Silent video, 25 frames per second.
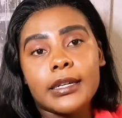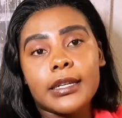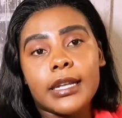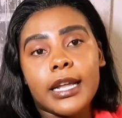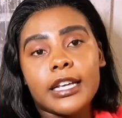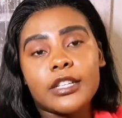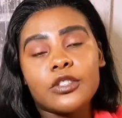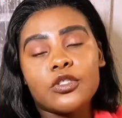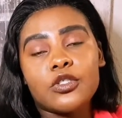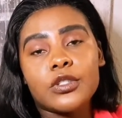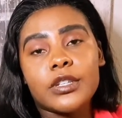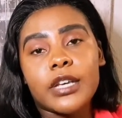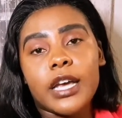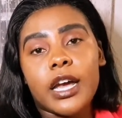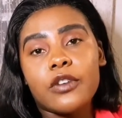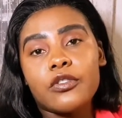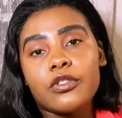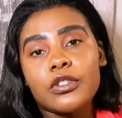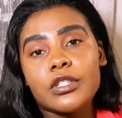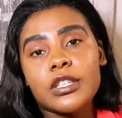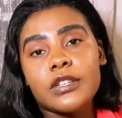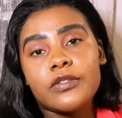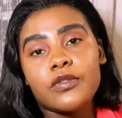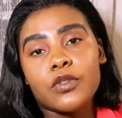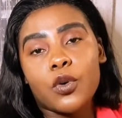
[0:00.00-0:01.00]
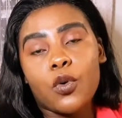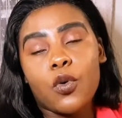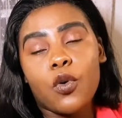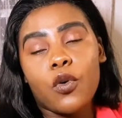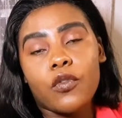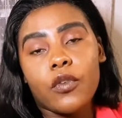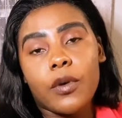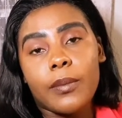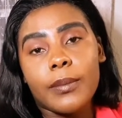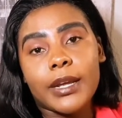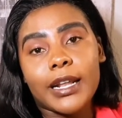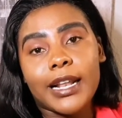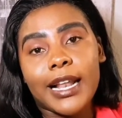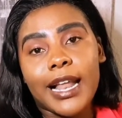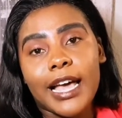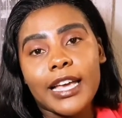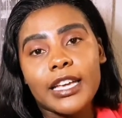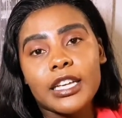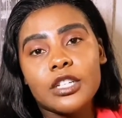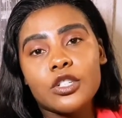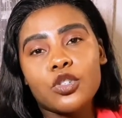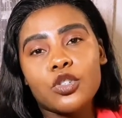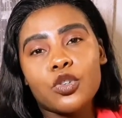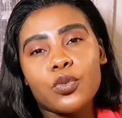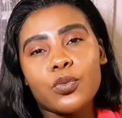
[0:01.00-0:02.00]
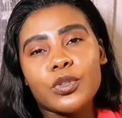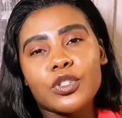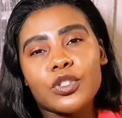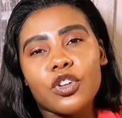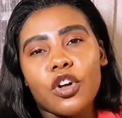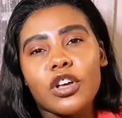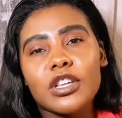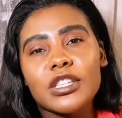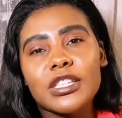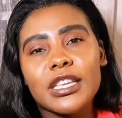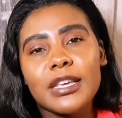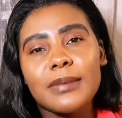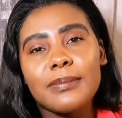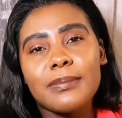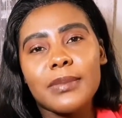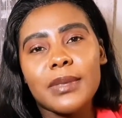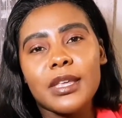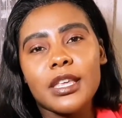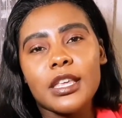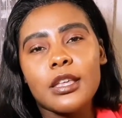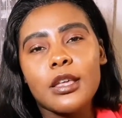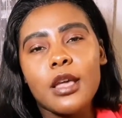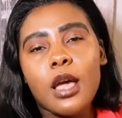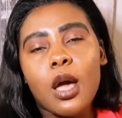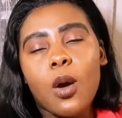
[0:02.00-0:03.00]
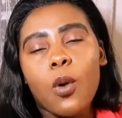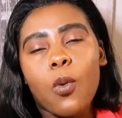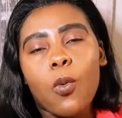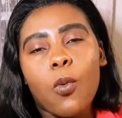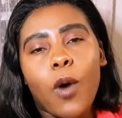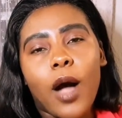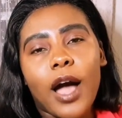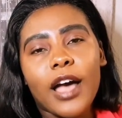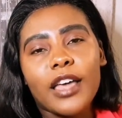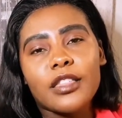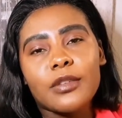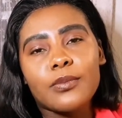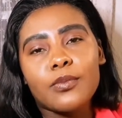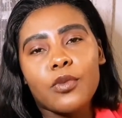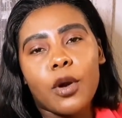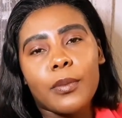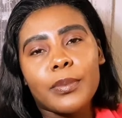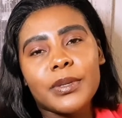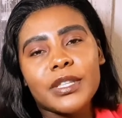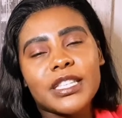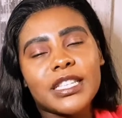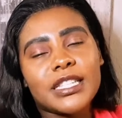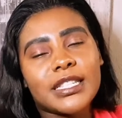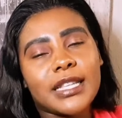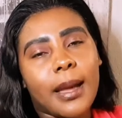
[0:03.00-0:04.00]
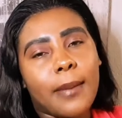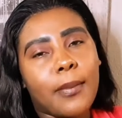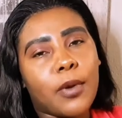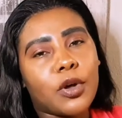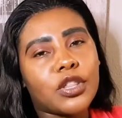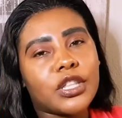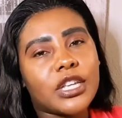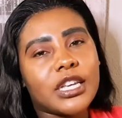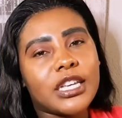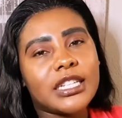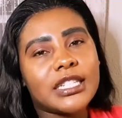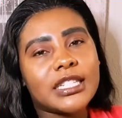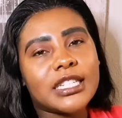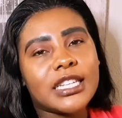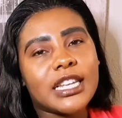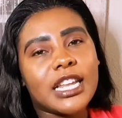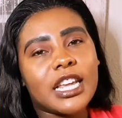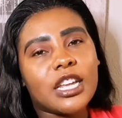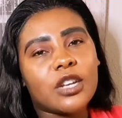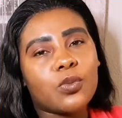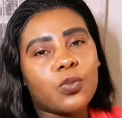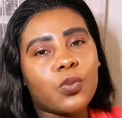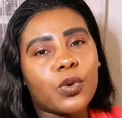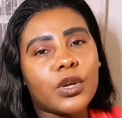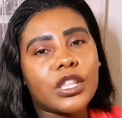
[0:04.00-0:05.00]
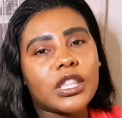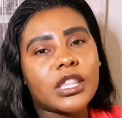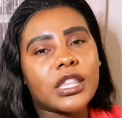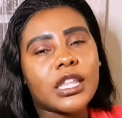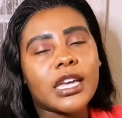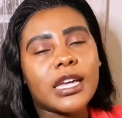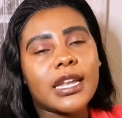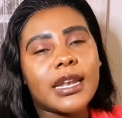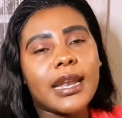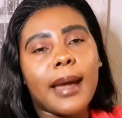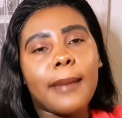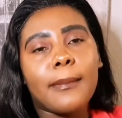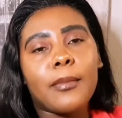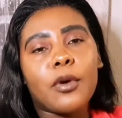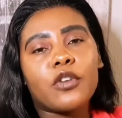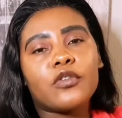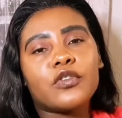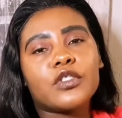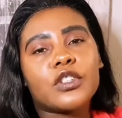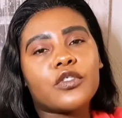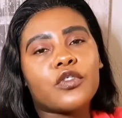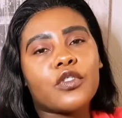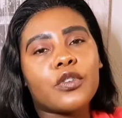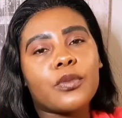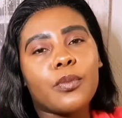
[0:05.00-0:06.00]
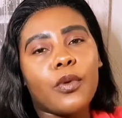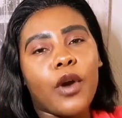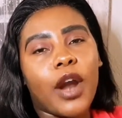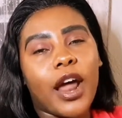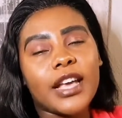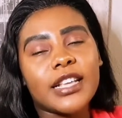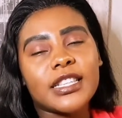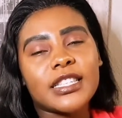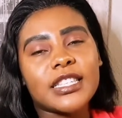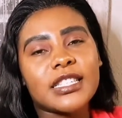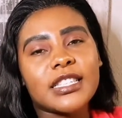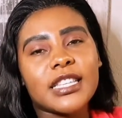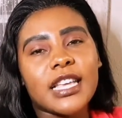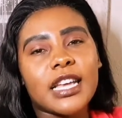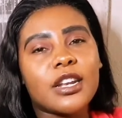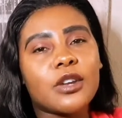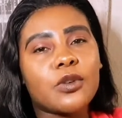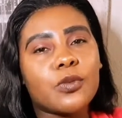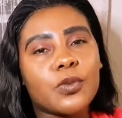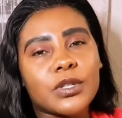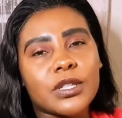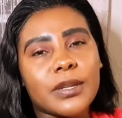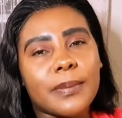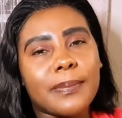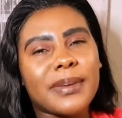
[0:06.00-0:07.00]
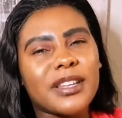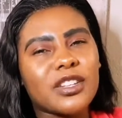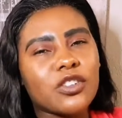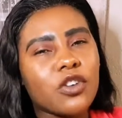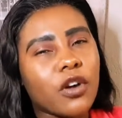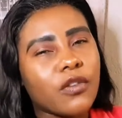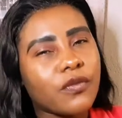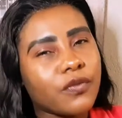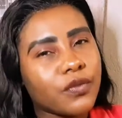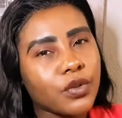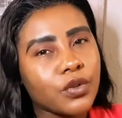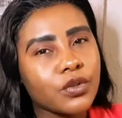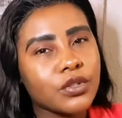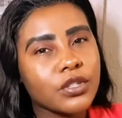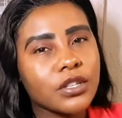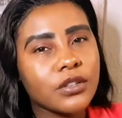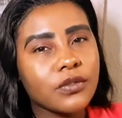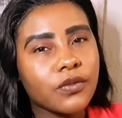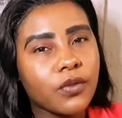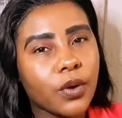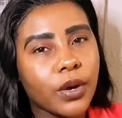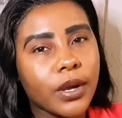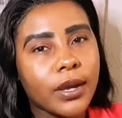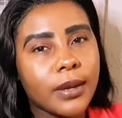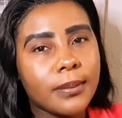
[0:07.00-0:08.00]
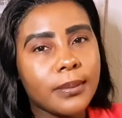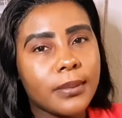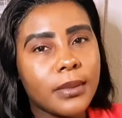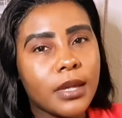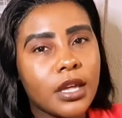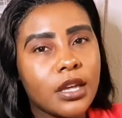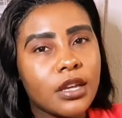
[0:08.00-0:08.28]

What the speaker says: Like today I received a call from a client who was asking me why the property is up on the internet with a number of different prices, and it was a bit confusing for him.